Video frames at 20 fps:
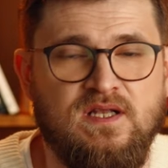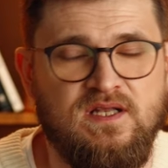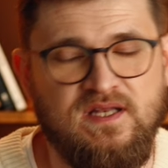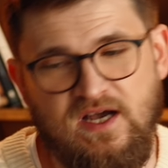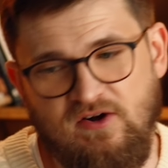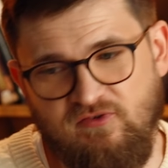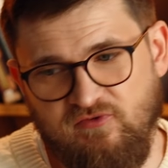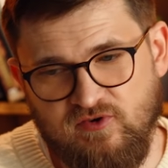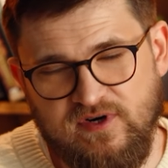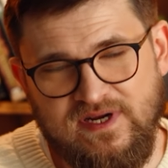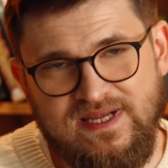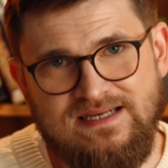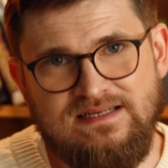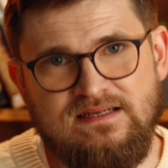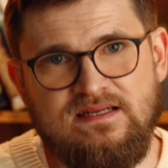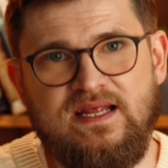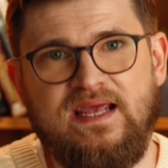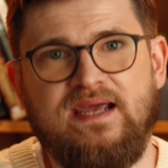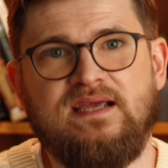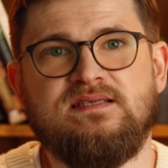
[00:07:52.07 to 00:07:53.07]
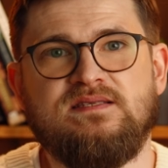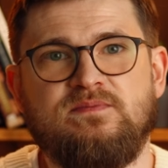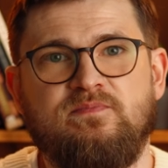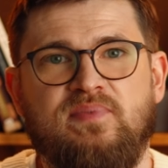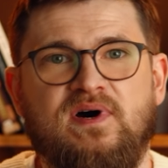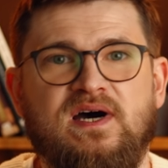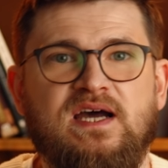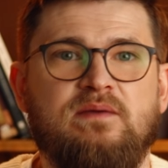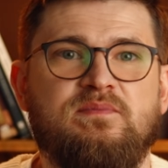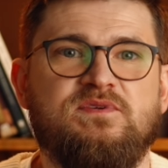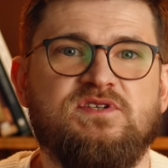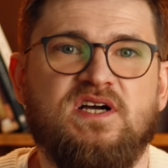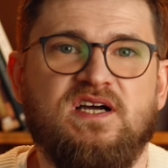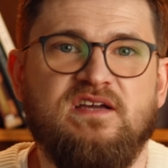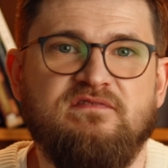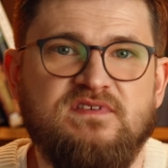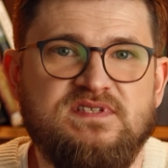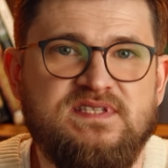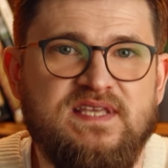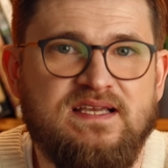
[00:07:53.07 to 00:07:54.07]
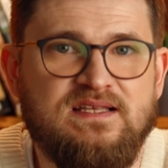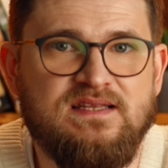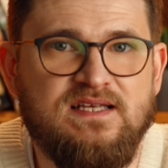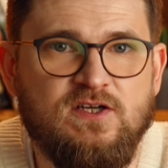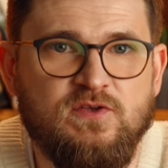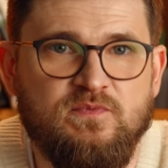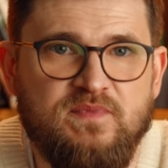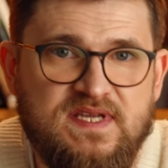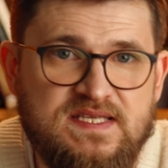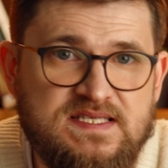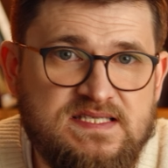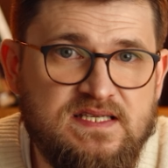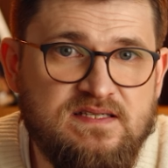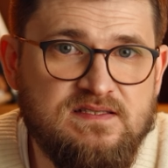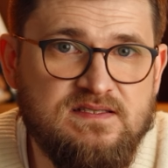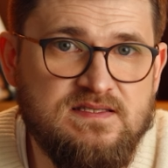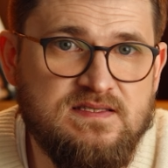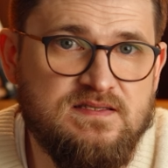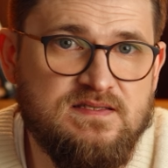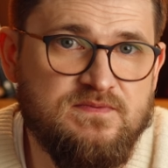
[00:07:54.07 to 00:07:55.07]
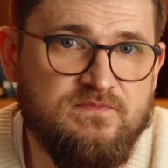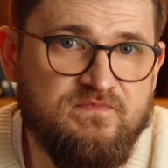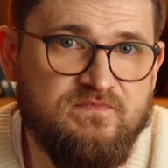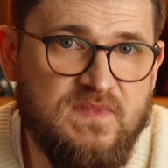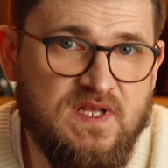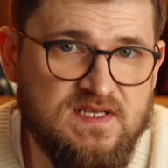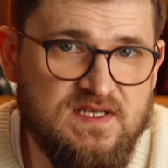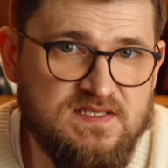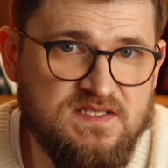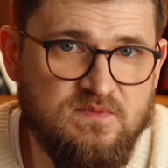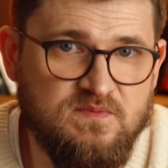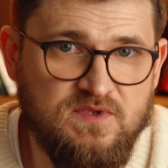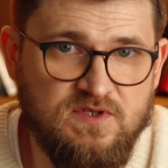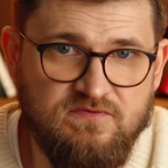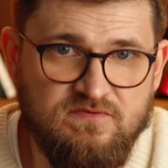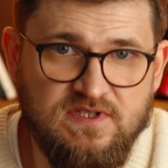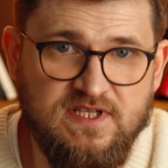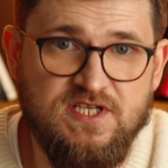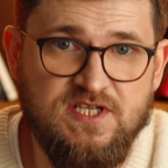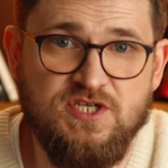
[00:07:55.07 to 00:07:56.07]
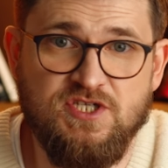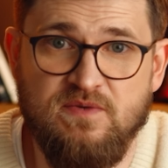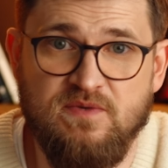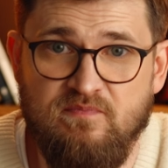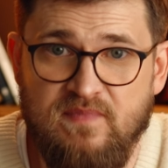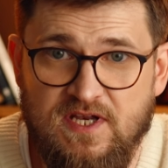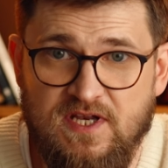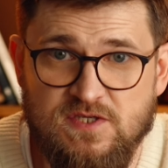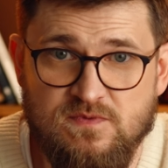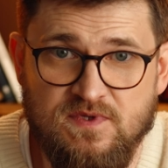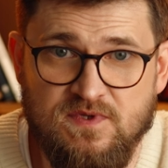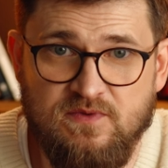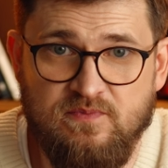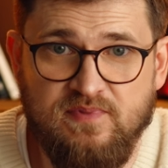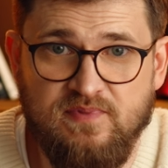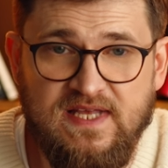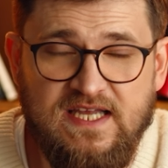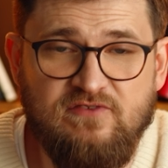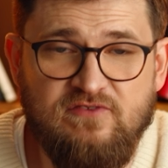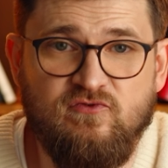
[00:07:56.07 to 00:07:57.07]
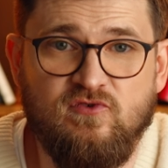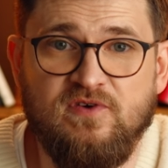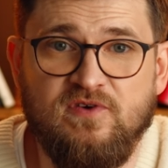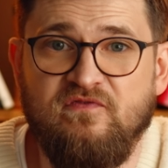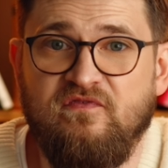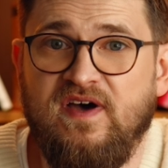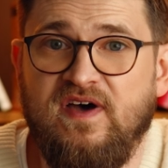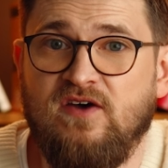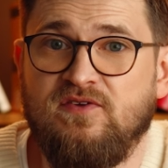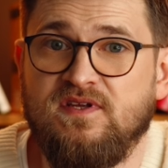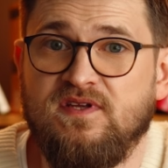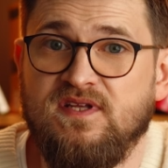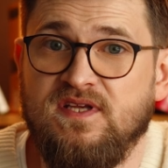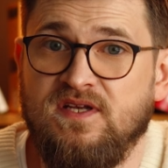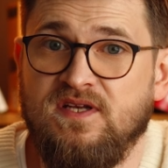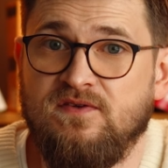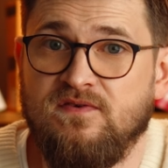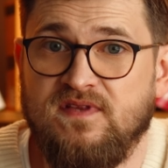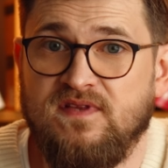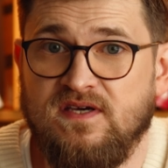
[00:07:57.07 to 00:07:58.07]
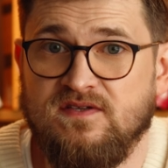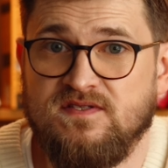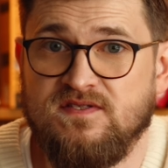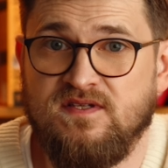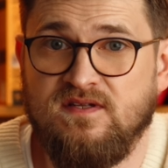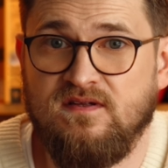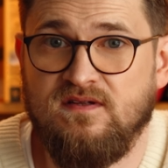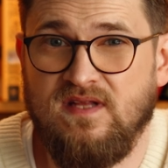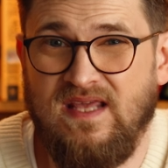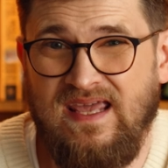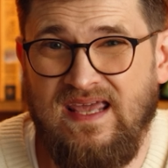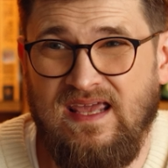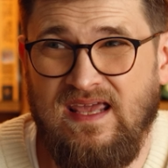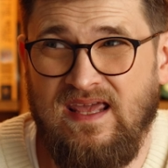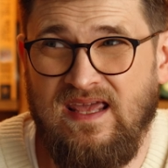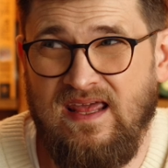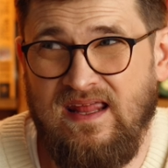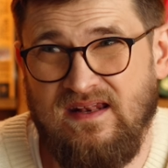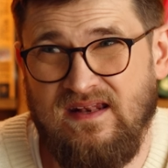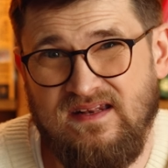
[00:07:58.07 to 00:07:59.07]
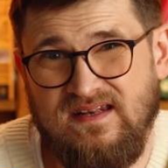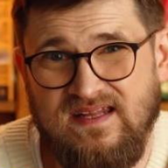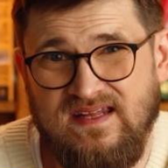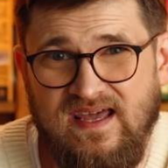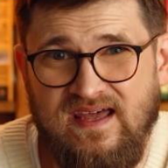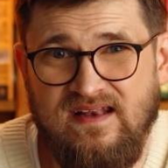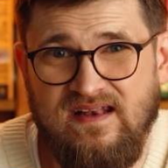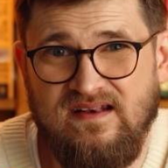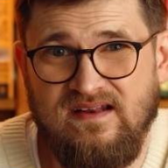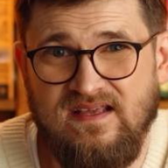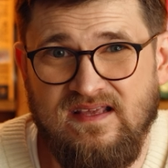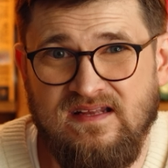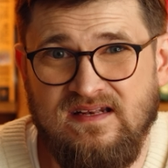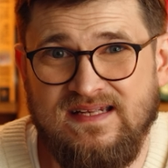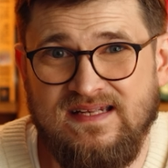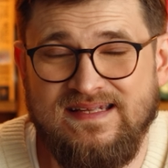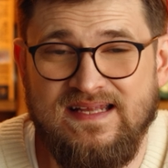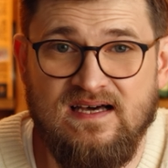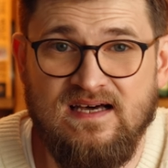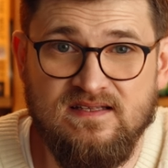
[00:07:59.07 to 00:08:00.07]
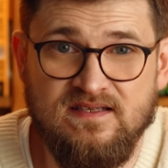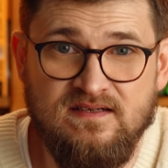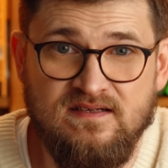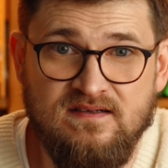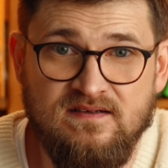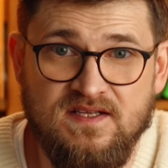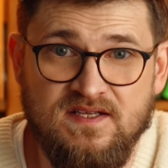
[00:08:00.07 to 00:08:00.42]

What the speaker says: Now, for context, Pipedrive is a cloud-based sales customer relationship management platform founded in 2010 in Tallinn,